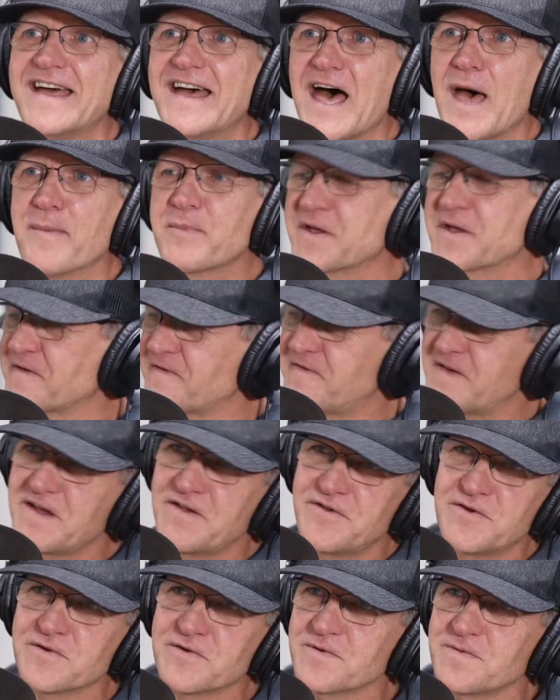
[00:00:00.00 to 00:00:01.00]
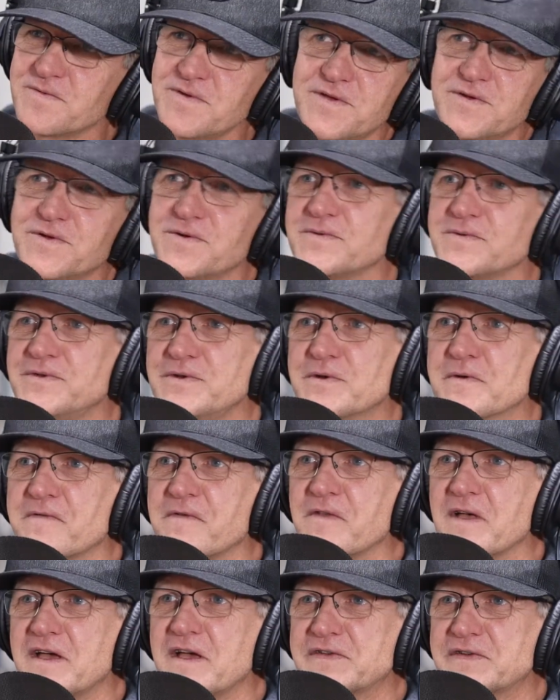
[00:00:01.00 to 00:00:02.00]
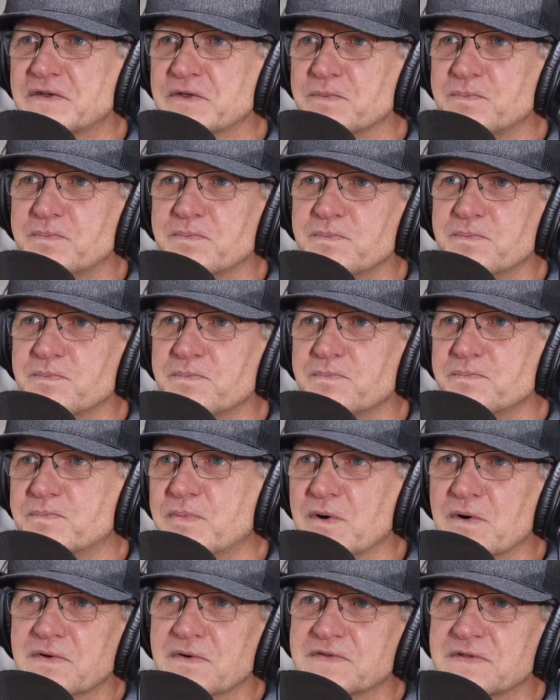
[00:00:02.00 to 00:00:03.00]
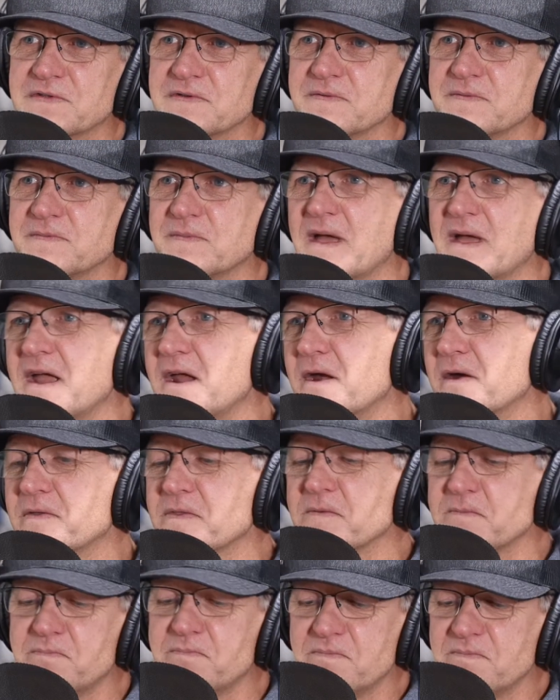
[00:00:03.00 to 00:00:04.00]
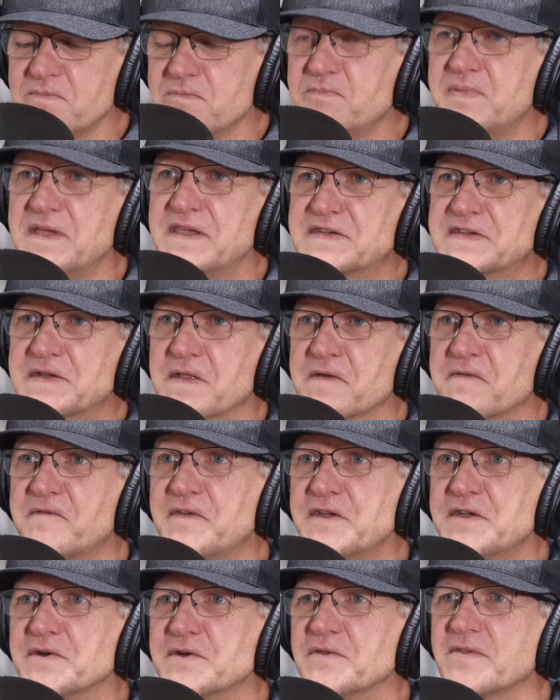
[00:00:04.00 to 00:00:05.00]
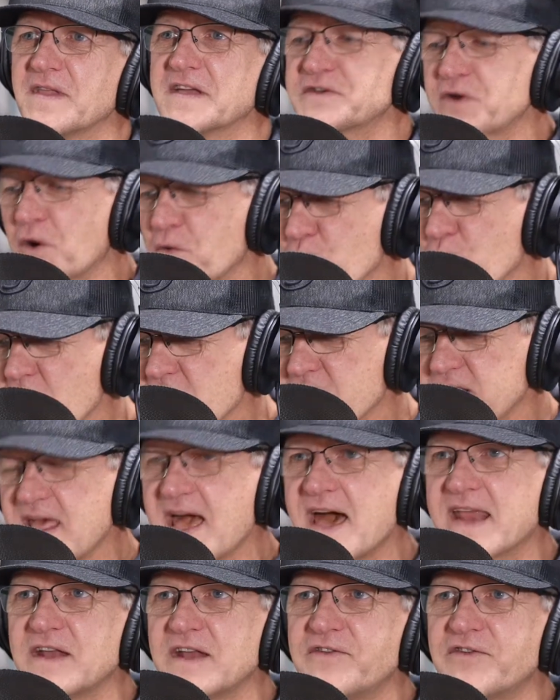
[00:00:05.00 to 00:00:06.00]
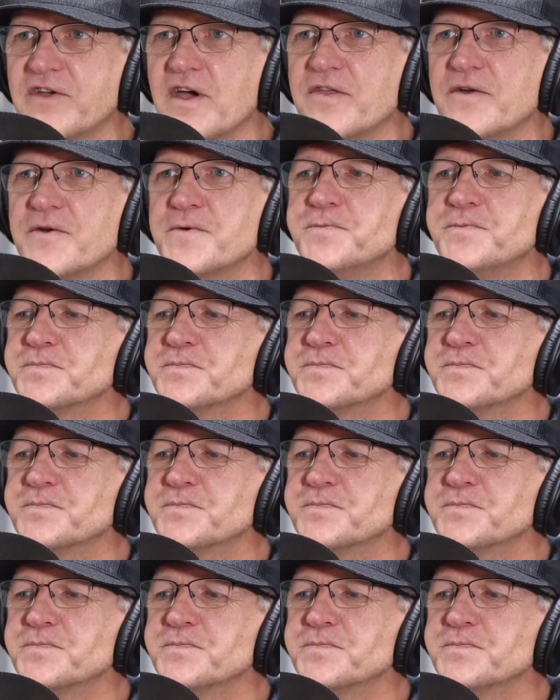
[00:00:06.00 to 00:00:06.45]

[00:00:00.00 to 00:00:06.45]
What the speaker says: I'm gonna feed your flesh to the birds of the air and the beasts of the field. And they start running at each other.